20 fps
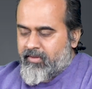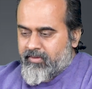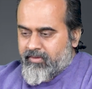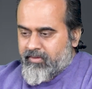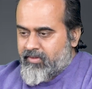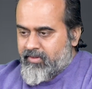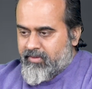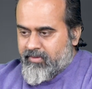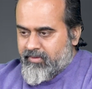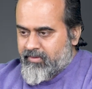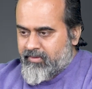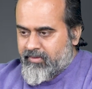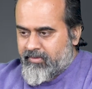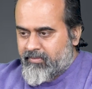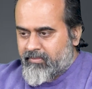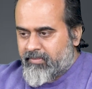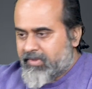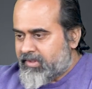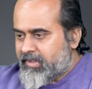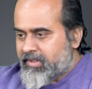the
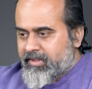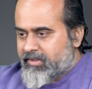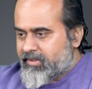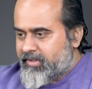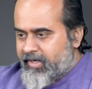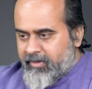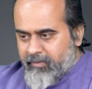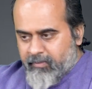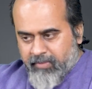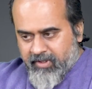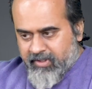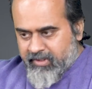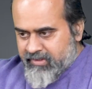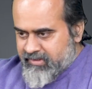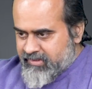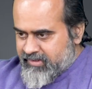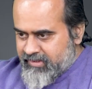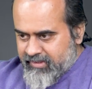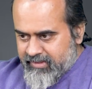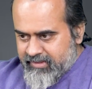mother that
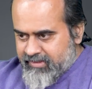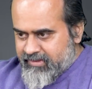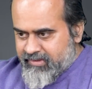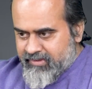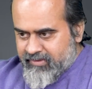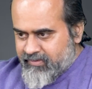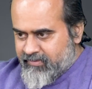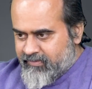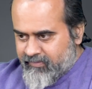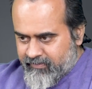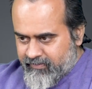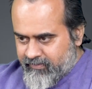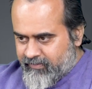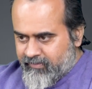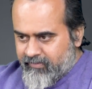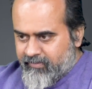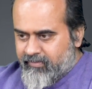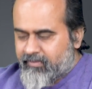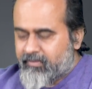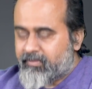births us,
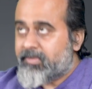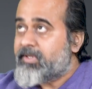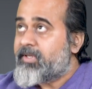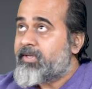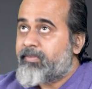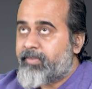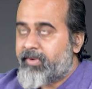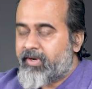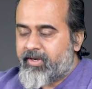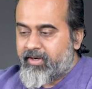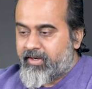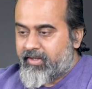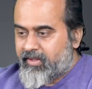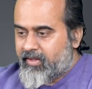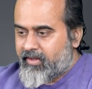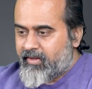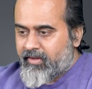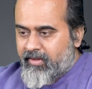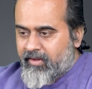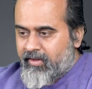Mother
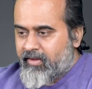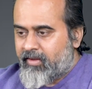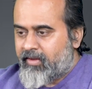Prakriti.